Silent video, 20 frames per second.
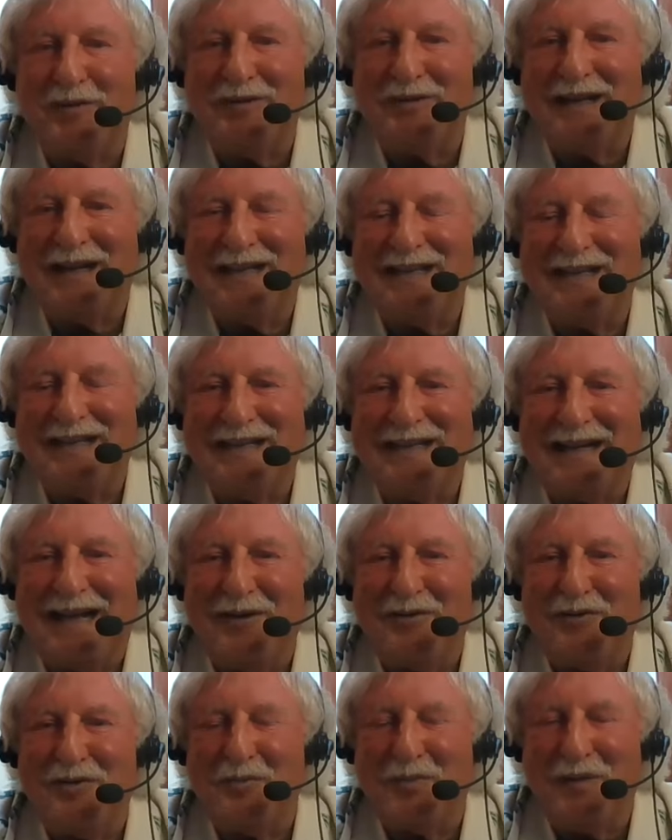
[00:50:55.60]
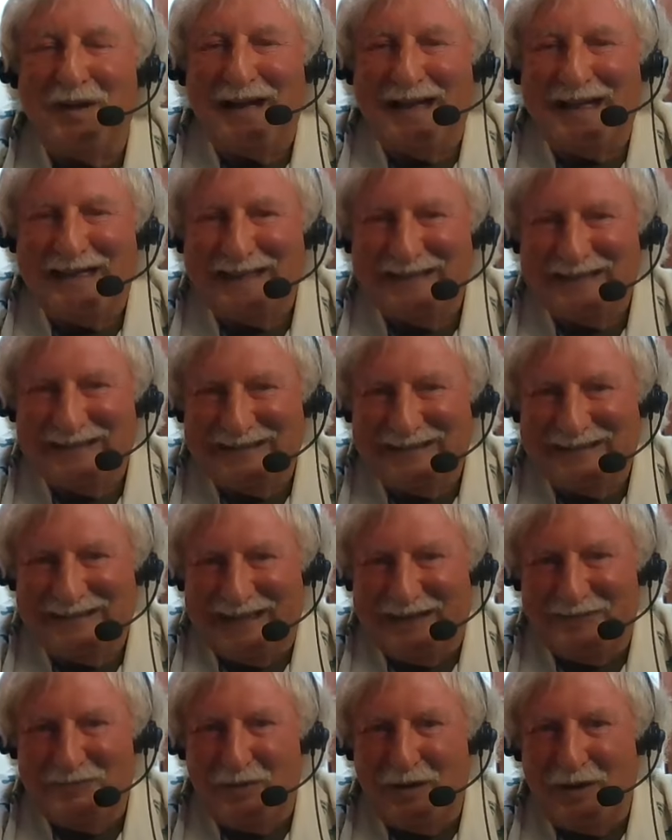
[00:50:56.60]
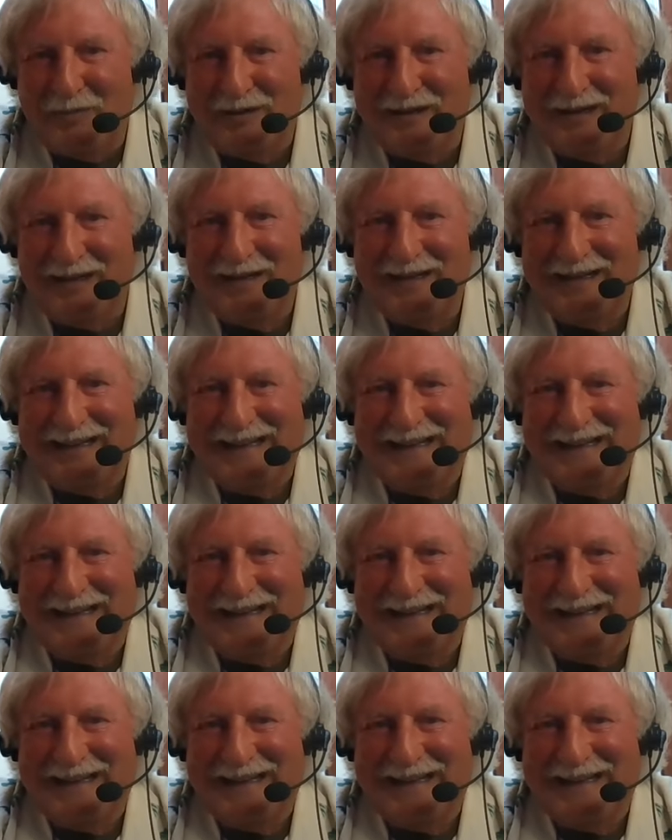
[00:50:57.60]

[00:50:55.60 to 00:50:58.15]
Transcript: are not yet out of the plane and plummeting.